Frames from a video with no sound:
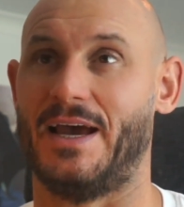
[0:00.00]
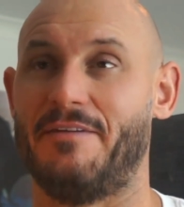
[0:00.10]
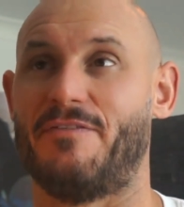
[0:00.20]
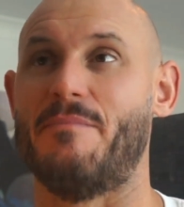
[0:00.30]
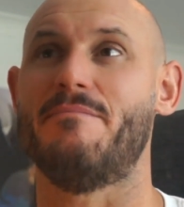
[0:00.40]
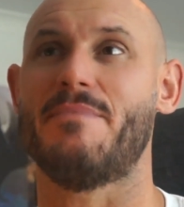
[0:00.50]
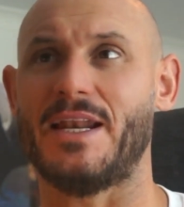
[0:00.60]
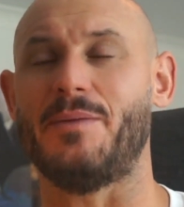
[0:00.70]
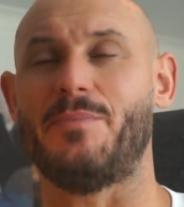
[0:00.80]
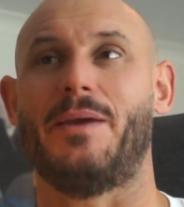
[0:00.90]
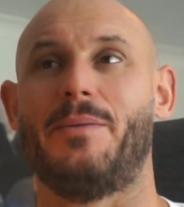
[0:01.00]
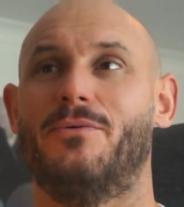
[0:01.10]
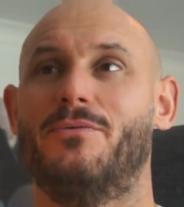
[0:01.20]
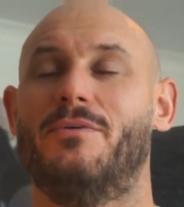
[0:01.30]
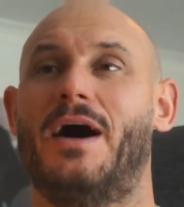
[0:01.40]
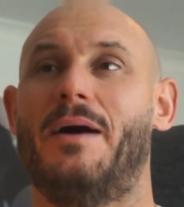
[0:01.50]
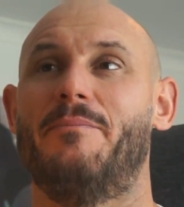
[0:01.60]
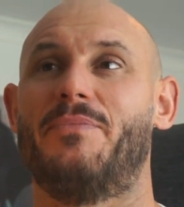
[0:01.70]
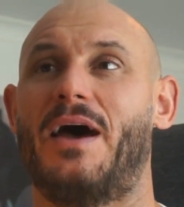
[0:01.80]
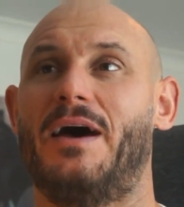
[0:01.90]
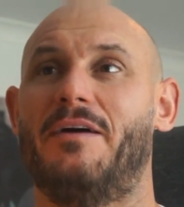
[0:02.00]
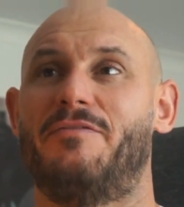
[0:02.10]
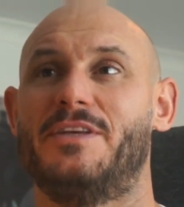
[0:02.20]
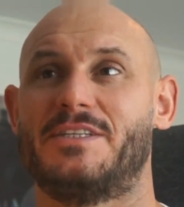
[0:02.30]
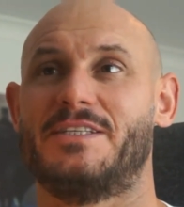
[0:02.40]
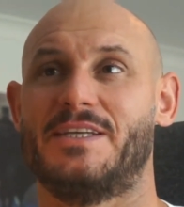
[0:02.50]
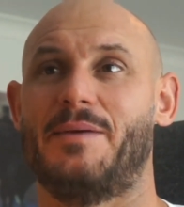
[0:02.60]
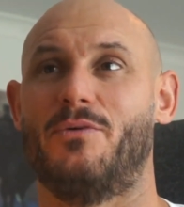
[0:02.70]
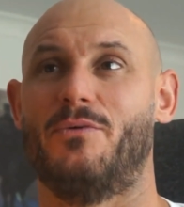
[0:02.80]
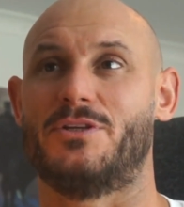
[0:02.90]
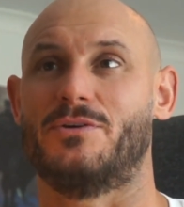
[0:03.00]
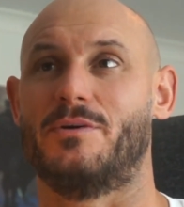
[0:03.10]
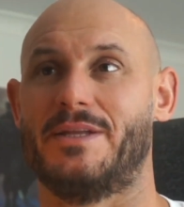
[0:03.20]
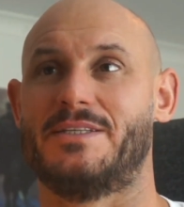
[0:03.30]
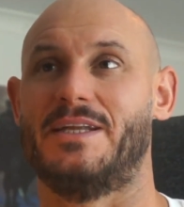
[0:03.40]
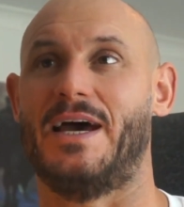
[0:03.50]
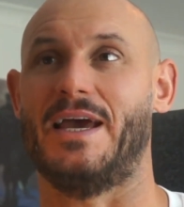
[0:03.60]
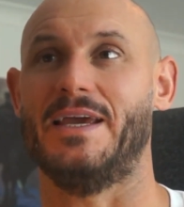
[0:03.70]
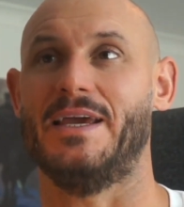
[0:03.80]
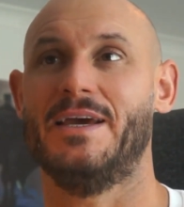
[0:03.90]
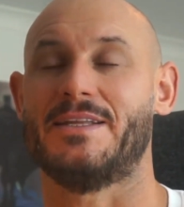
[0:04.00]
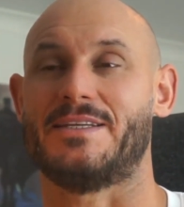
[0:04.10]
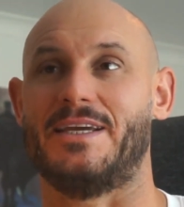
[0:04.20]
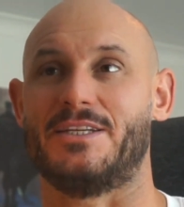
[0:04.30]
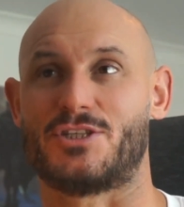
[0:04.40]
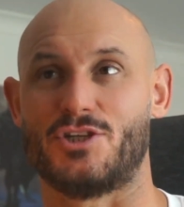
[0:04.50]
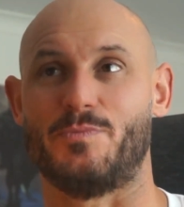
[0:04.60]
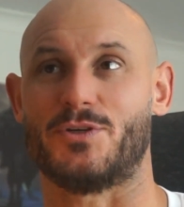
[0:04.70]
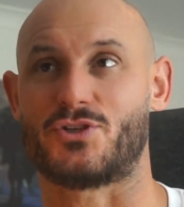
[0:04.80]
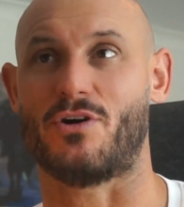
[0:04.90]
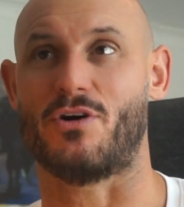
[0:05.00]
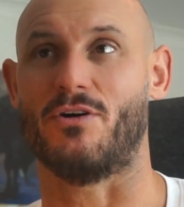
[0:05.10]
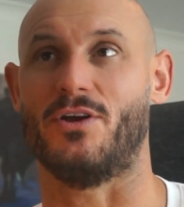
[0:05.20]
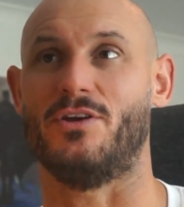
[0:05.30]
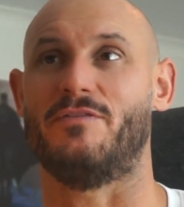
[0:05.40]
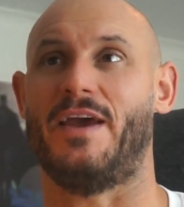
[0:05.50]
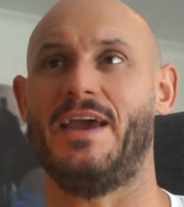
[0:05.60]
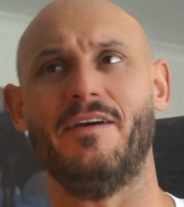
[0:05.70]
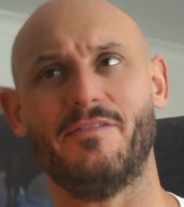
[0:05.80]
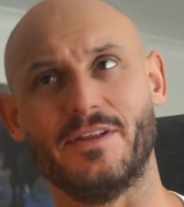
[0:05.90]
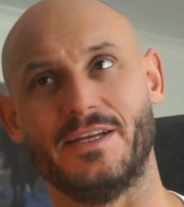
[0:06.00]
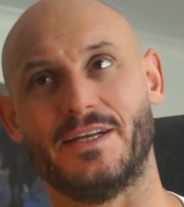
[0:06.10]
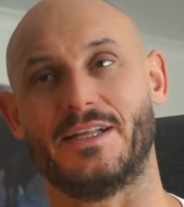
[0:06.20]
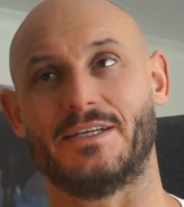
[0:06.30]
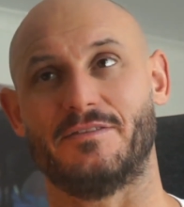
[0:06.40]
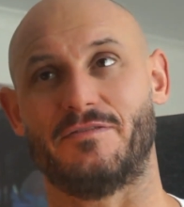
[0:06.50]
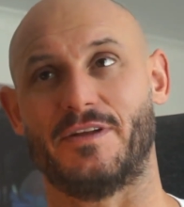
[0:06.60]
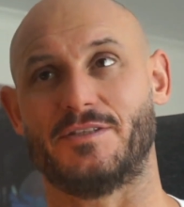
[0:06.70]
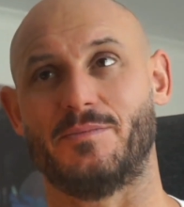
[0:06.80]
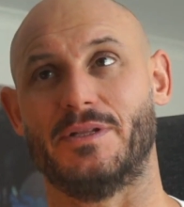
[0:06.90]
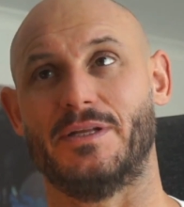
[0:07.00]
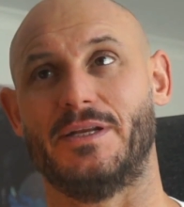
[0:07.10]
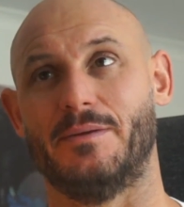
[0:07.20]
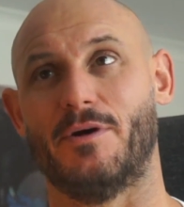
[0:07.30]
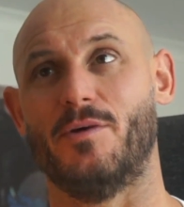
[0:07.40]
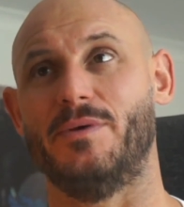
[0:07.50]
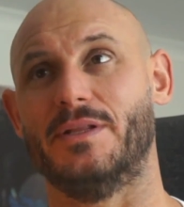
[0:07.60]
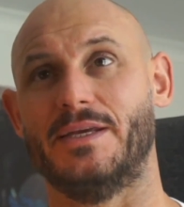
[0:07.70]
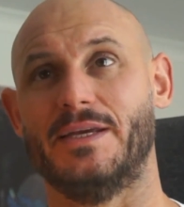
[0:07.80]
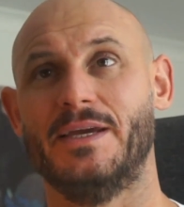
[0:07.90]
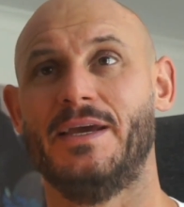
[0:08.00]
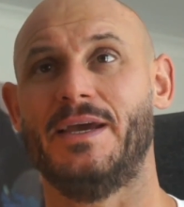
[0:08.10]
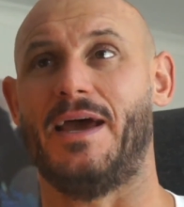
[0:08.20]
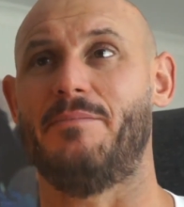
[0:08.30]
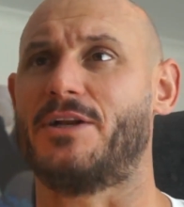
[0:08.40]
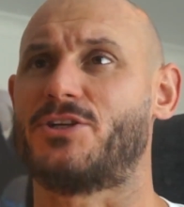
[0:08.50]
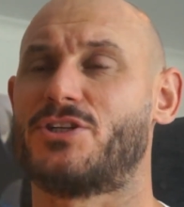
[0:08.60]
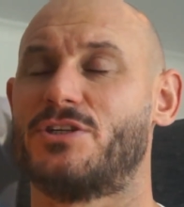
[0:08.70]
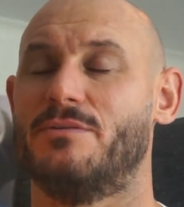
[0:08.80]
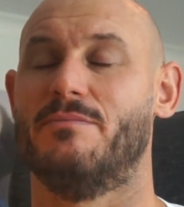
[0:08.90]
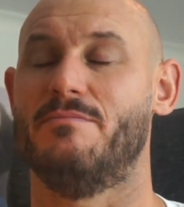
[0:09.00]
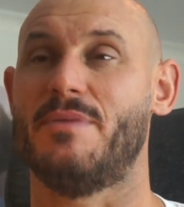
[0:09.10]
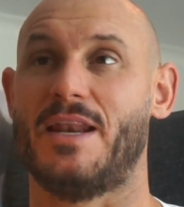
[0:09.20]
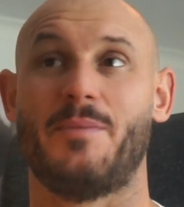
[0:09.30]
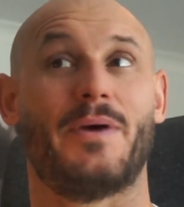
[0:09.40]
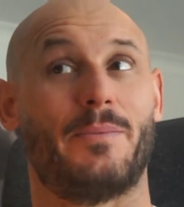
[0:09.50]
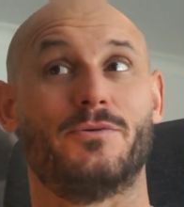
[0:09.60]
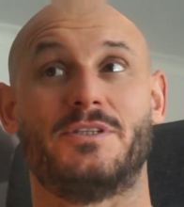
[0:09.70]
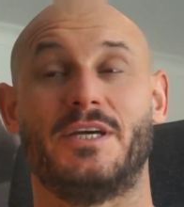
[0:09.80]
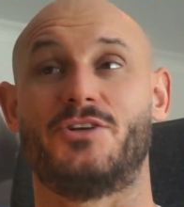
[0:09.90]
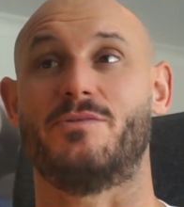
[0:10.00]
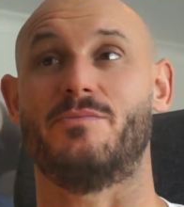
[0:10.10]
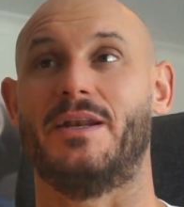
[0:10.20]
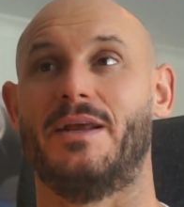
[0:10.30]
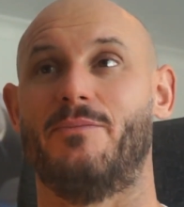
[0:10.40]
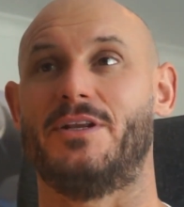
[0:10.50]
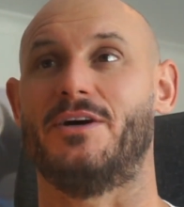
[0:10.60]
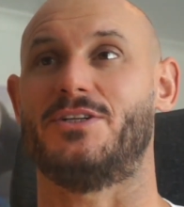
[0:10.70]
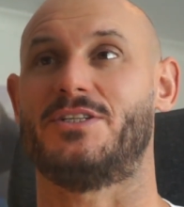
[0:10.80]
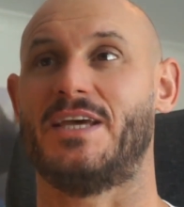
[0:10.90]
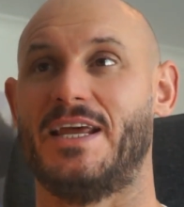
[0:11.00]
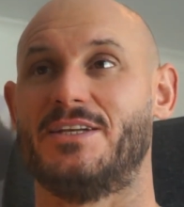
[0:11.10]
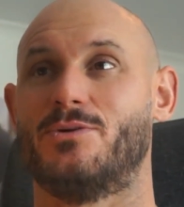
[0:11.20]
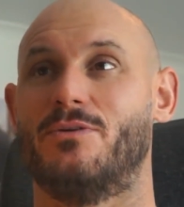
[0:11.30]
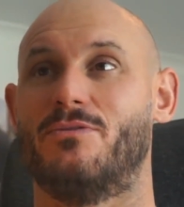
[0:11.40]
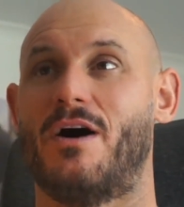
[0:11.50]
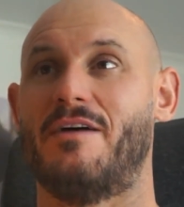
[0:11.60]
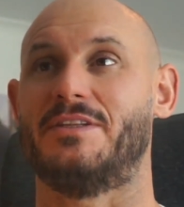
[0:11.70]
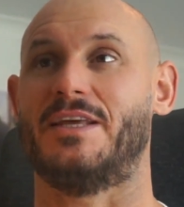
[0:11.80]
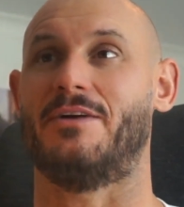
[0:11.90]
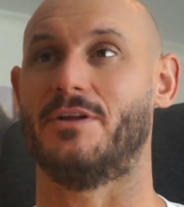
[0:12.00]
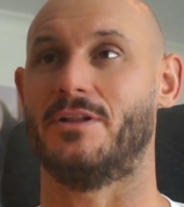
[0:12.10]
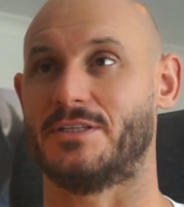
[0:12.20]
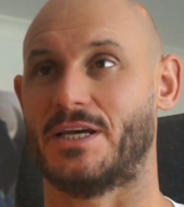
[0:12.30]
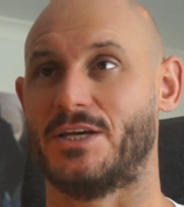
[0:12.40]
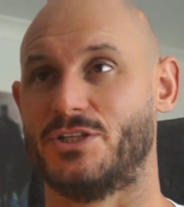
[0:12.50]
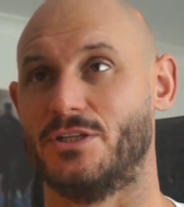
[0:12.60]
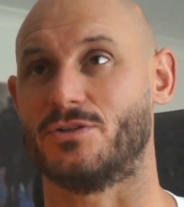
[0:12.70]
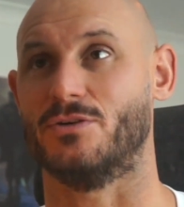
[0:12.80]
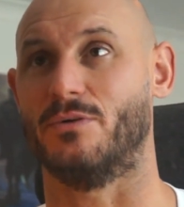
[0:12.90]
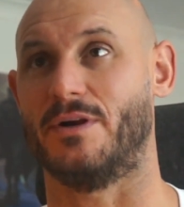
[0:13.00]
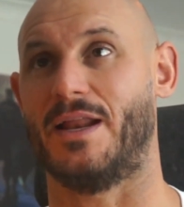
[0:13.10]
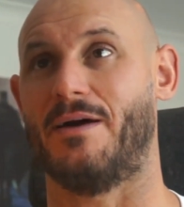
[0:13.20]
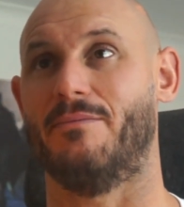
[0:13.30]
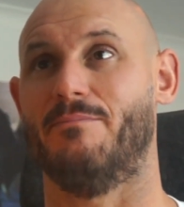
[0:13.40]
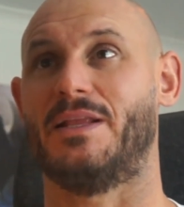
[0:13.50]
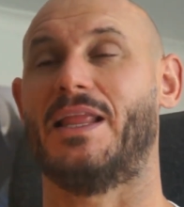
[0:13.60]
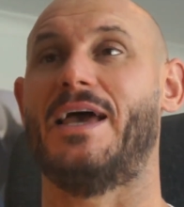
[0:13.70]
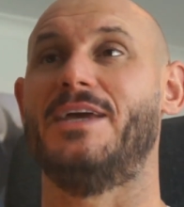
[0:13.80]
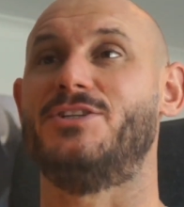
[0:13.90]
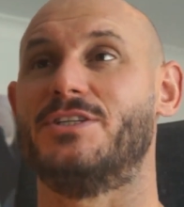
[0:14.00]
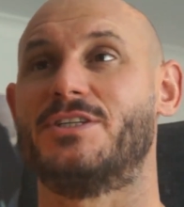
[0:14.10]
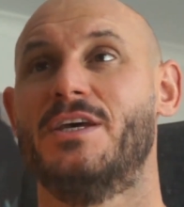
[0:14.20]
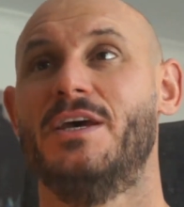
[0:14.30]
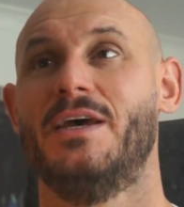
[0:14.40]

And for many people, for this example we're talking about today, to get super strong, you've heavily neglected flexibility and mobility, and much to many people's detriment. And we don't tend to arrive at that realization until we're in our middle ages,